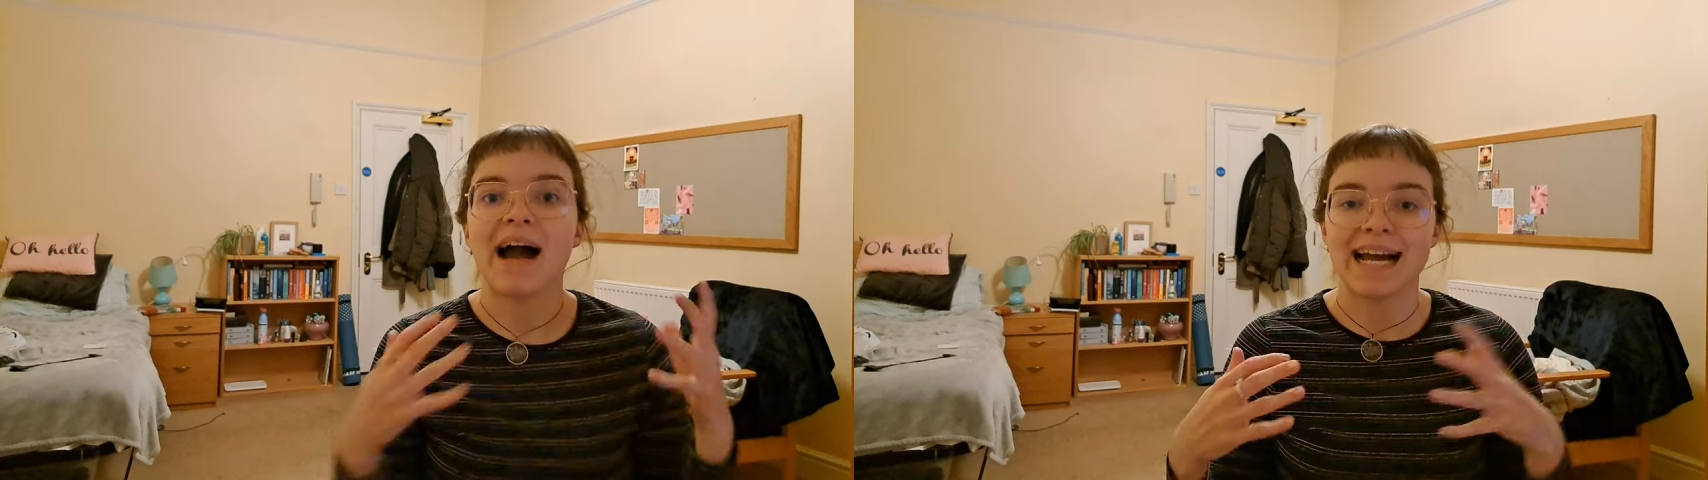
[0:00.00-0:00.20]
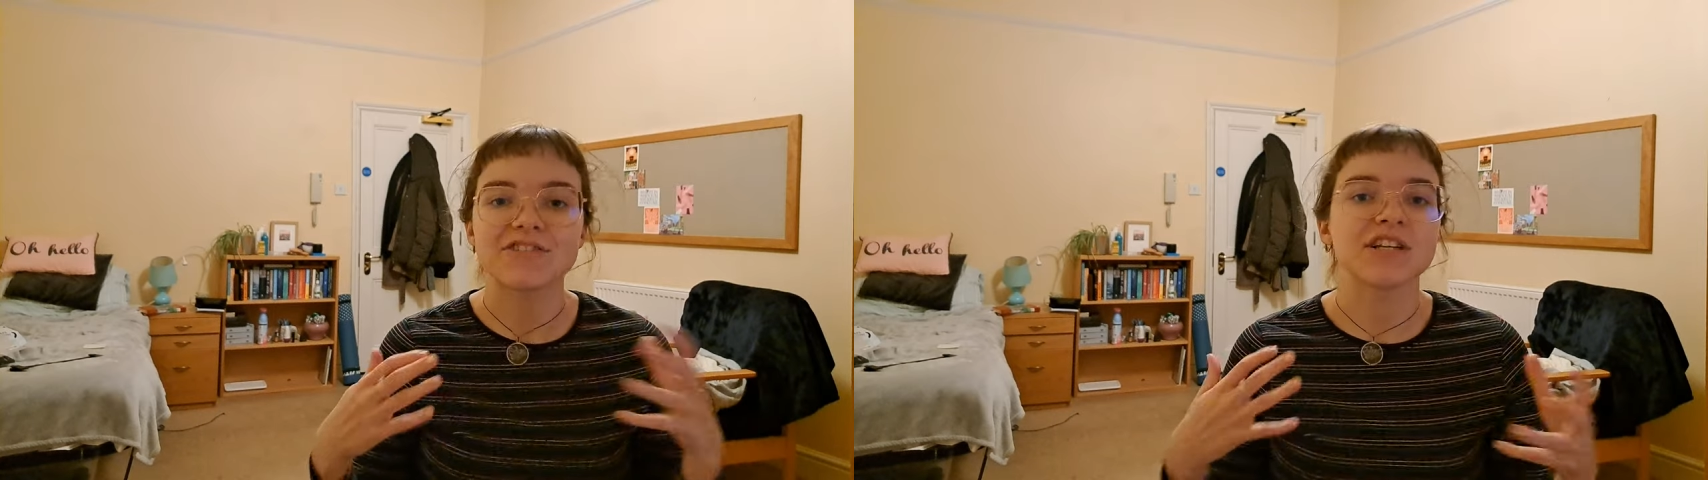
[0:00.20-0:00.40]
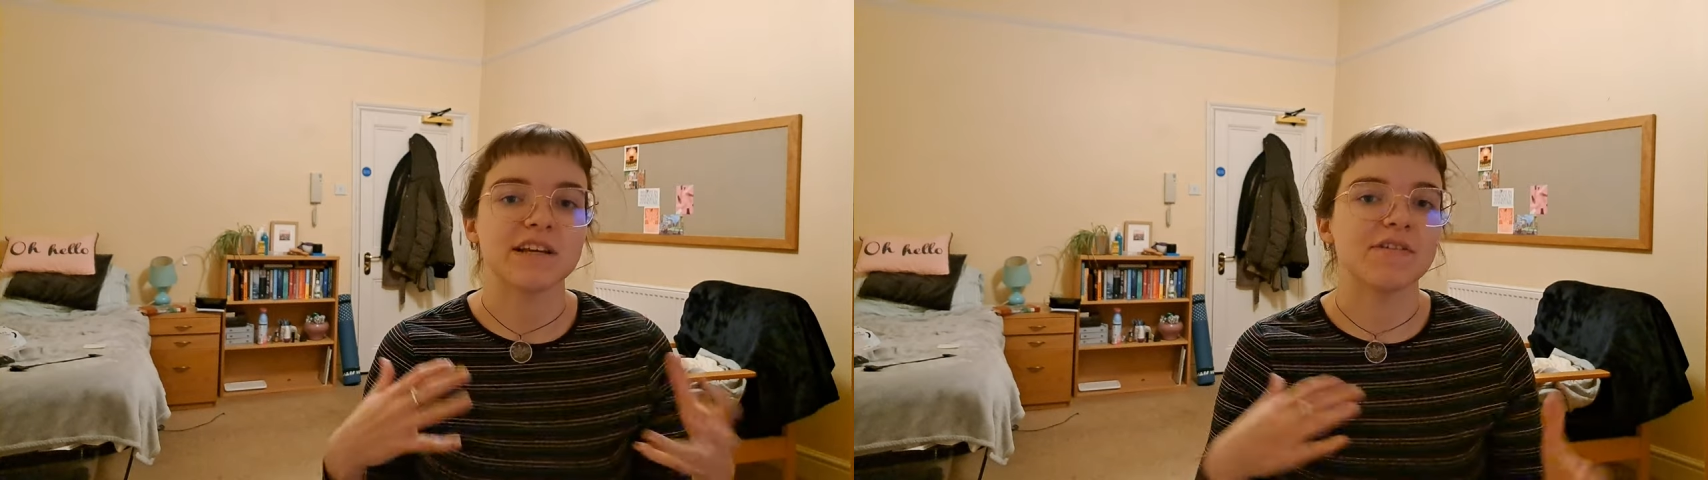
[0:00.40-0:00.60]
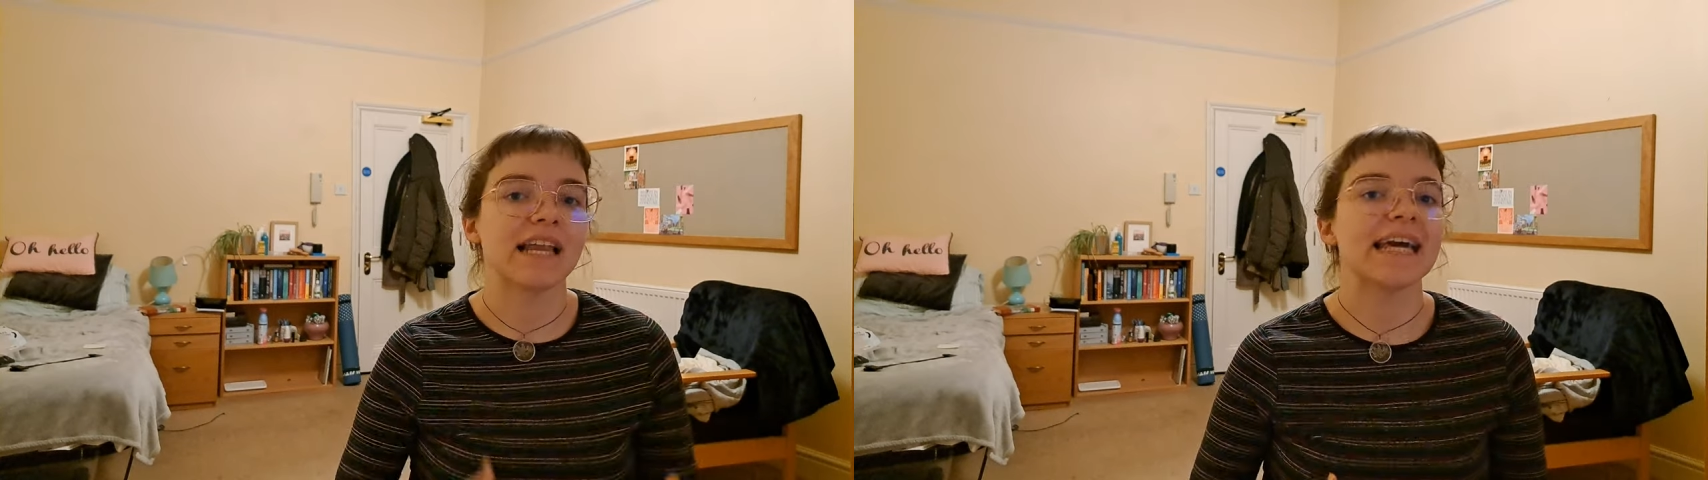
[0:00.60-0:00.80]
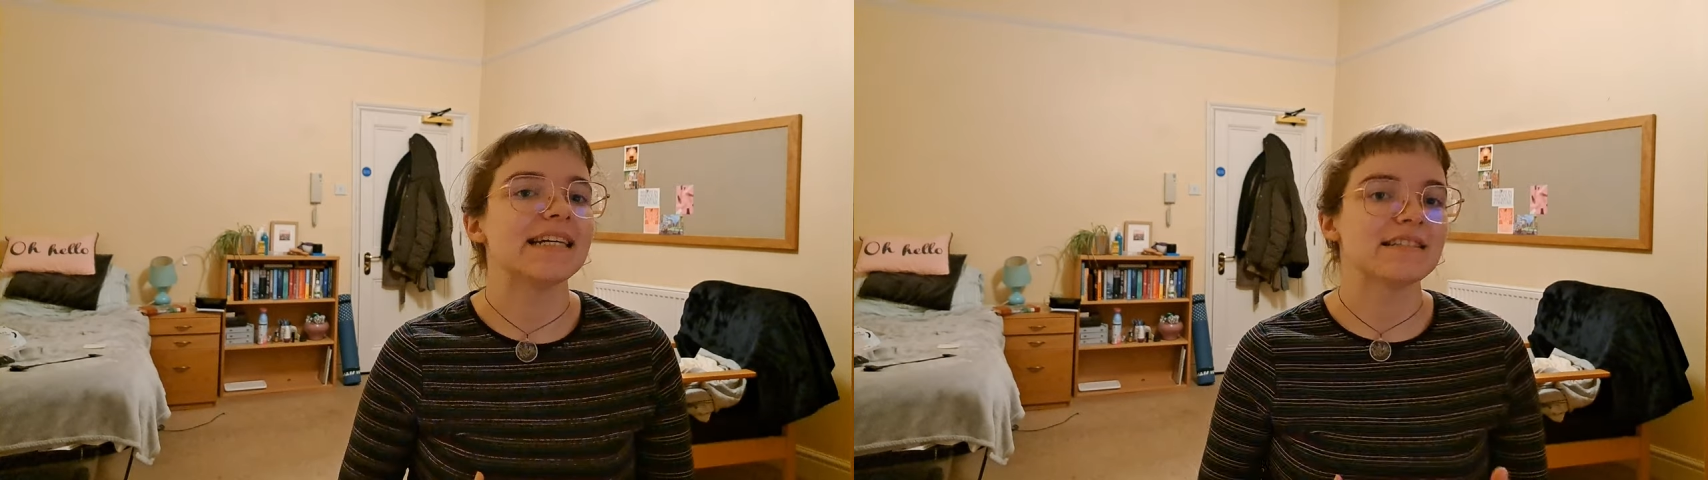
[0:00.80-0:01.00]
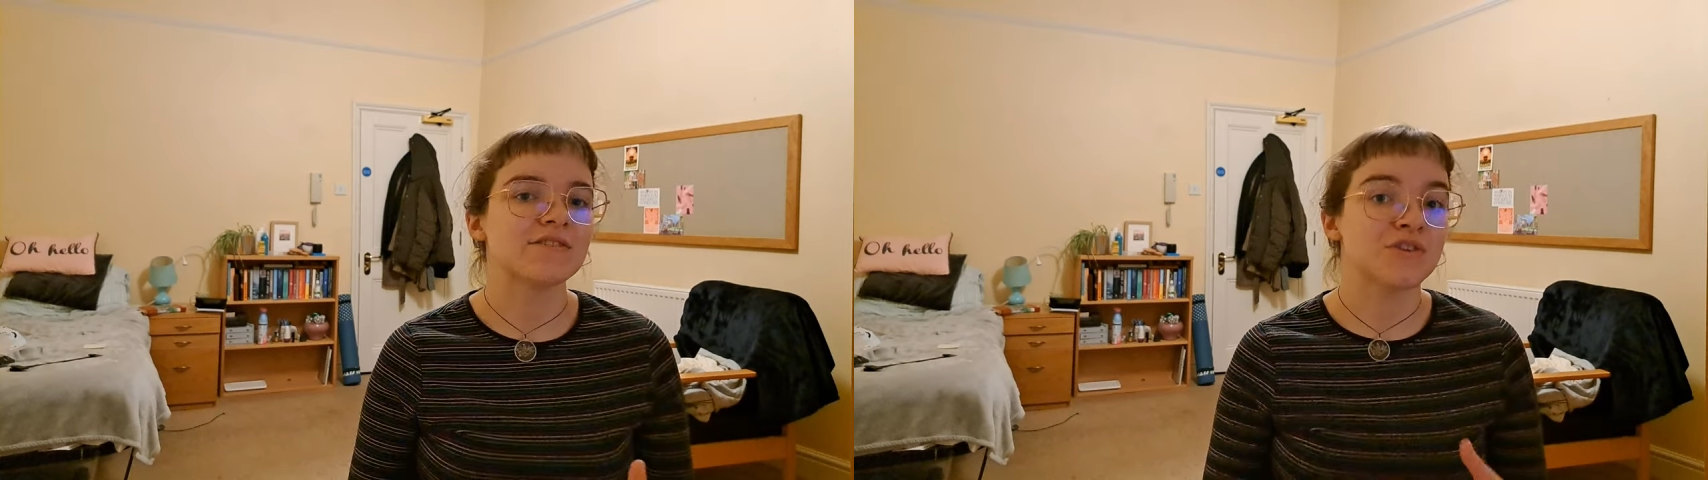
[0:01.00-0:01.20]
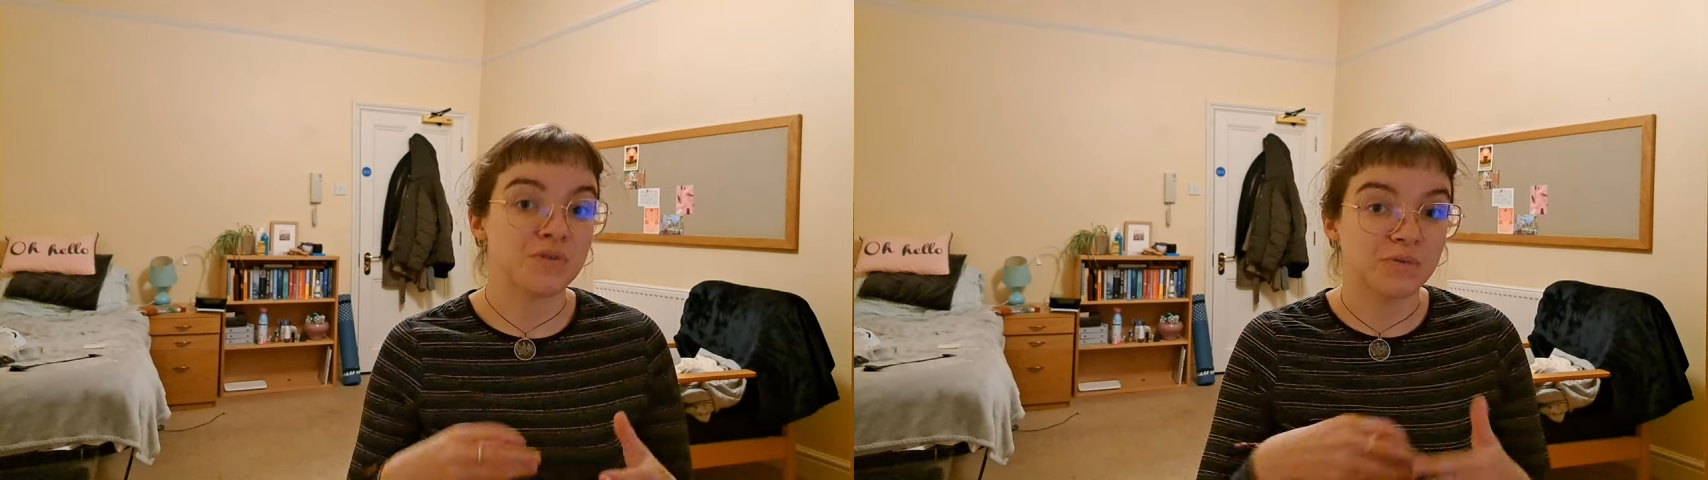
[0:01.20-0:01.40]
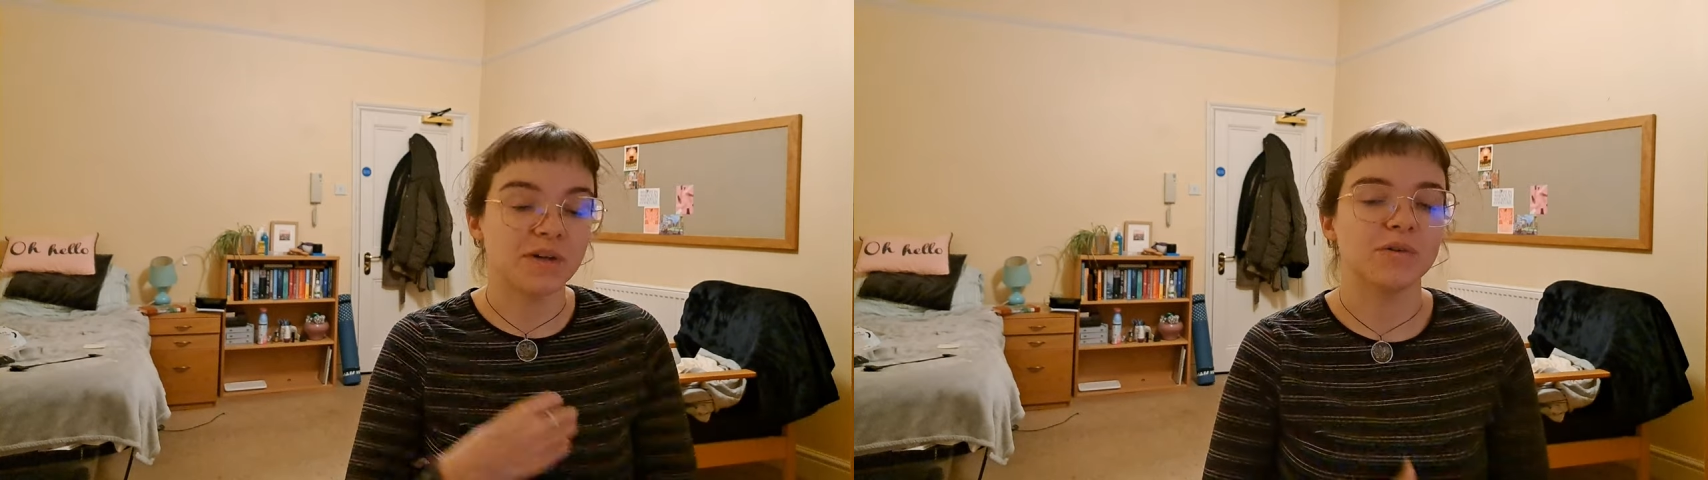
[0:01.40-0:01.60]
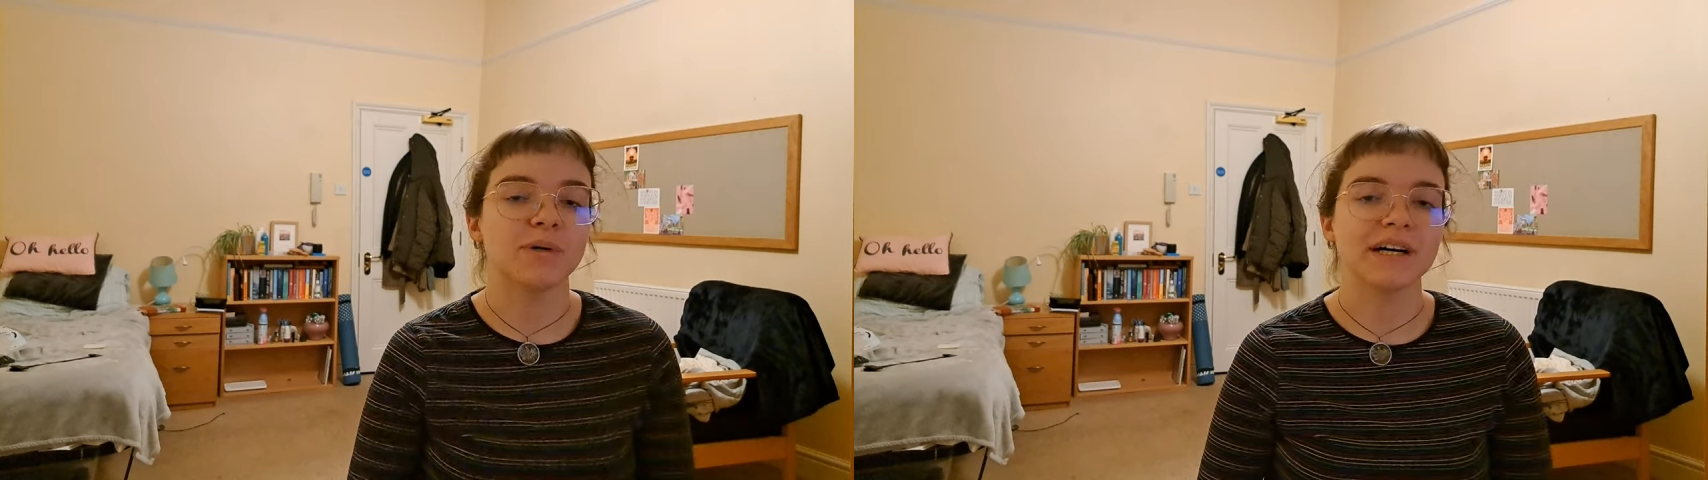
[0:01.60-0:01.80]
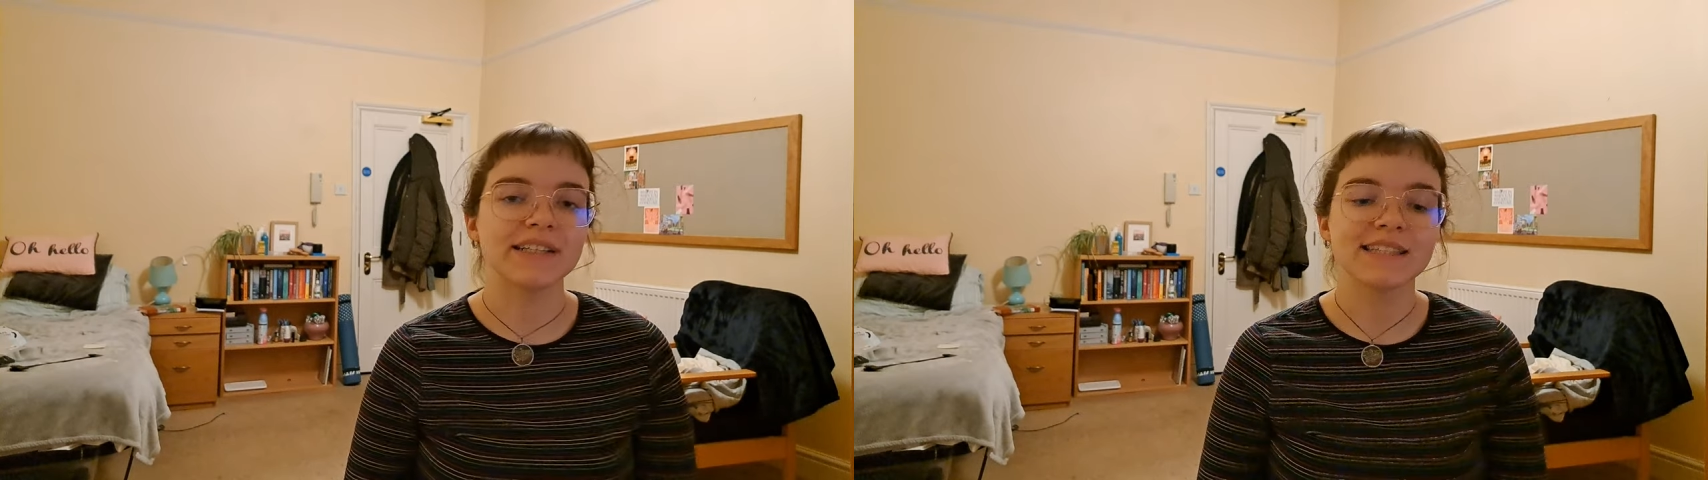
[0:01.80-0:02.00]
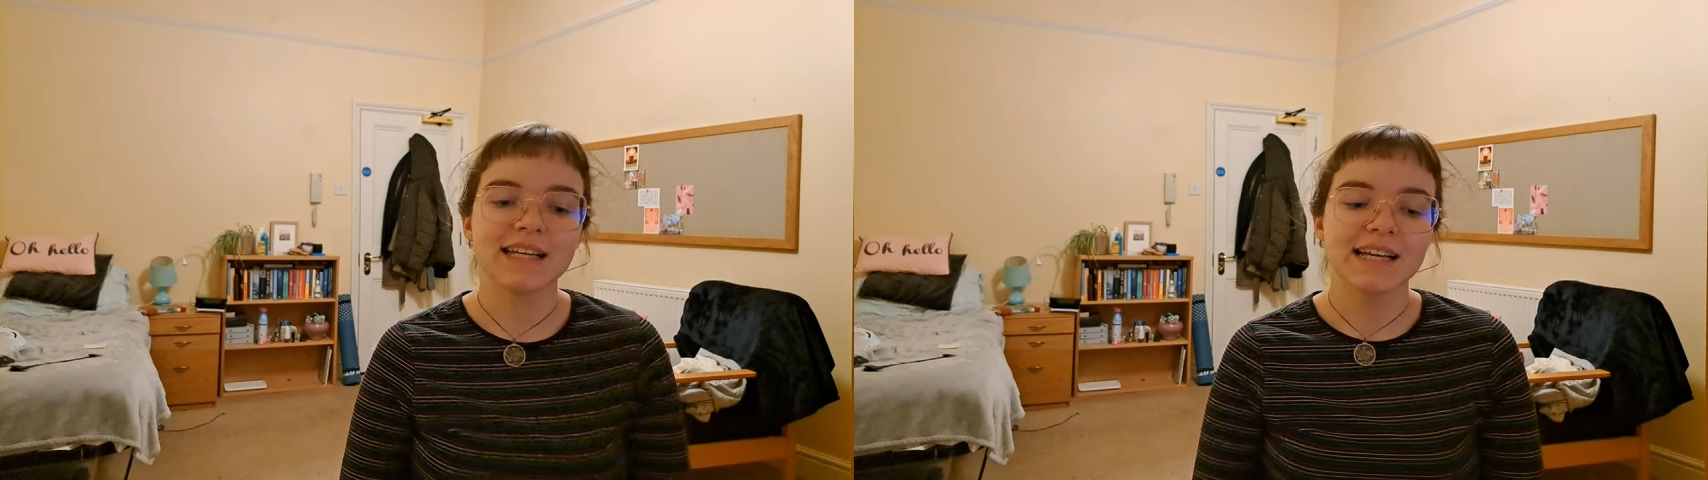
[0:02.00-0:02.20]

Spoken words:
actually relate to the real world.